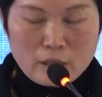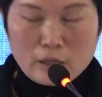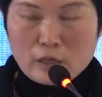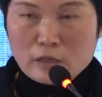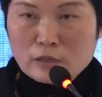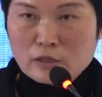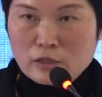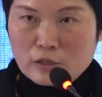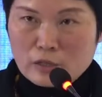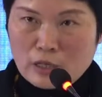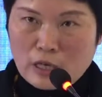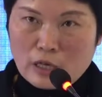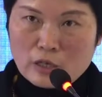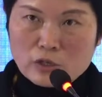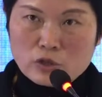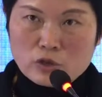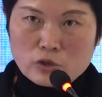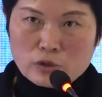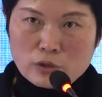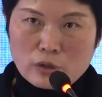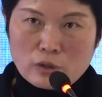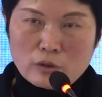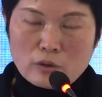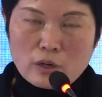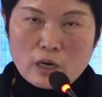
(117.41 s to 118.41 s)

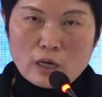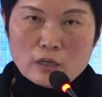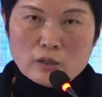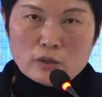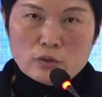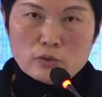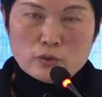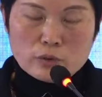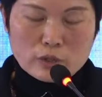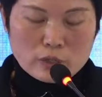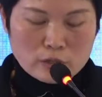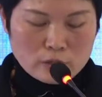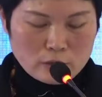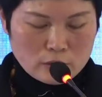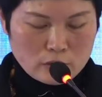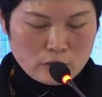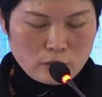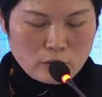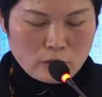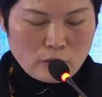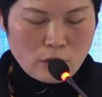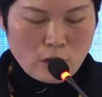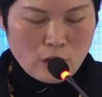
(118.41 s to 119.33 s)
International and regional